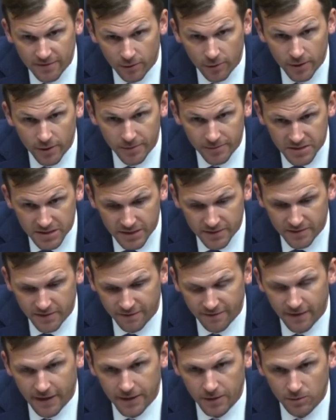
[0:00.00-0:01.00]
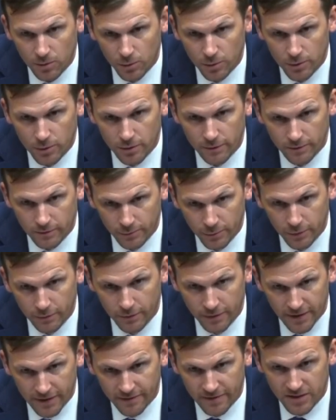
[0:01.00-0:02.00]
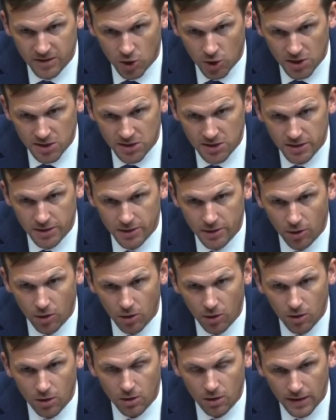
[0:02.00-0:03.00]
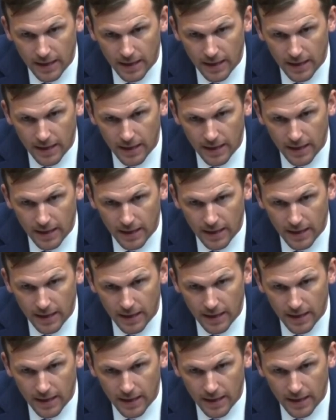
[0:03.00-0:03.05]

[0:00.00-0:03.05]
they've already received a final order of removal. They've exhausted all